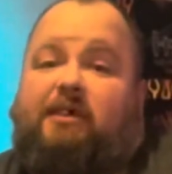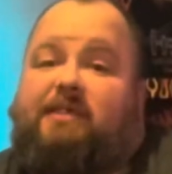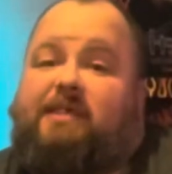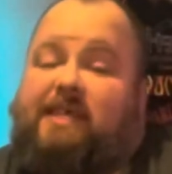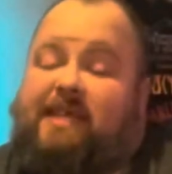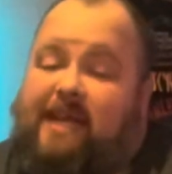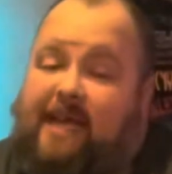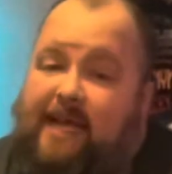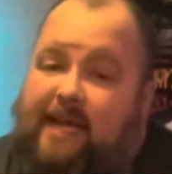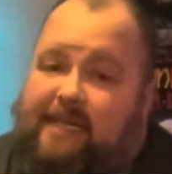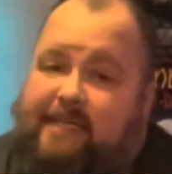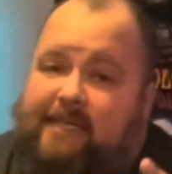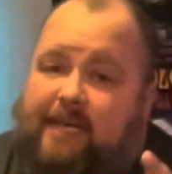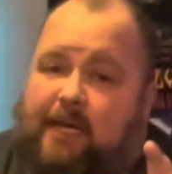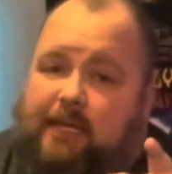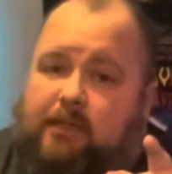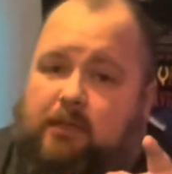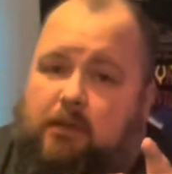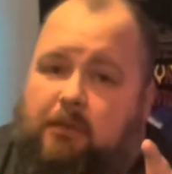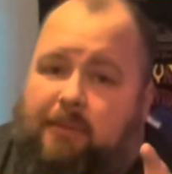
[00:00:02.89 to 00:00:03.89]
Today on
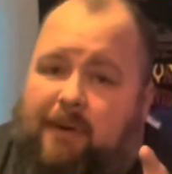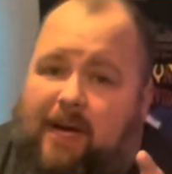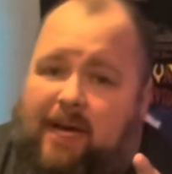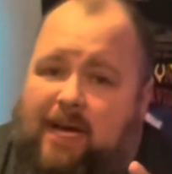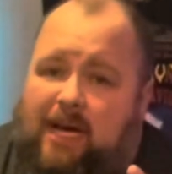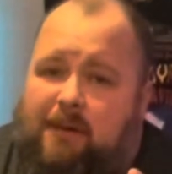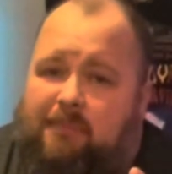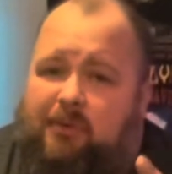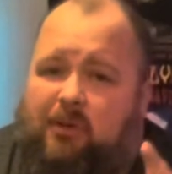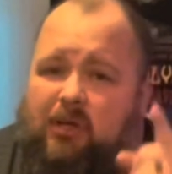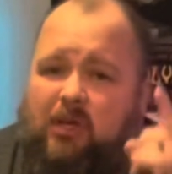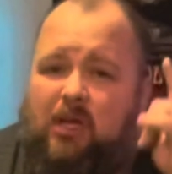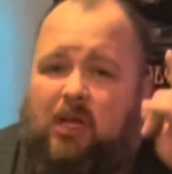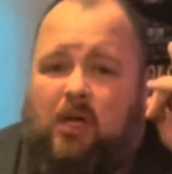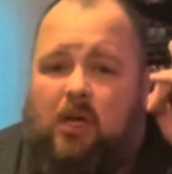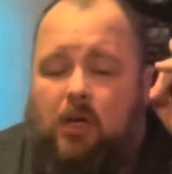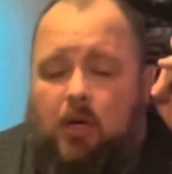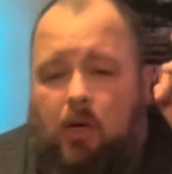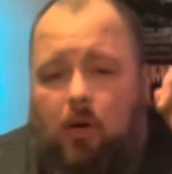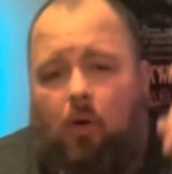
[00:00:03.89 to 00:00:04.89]
Tactical Pineapple,
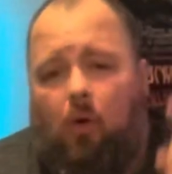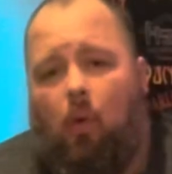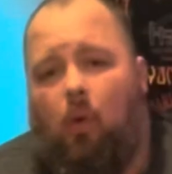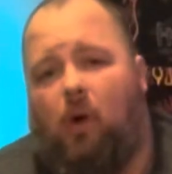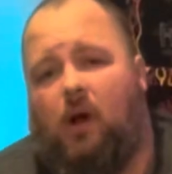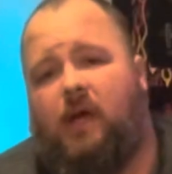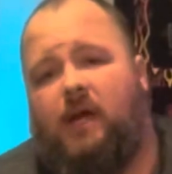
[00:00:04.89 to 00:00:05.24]
we're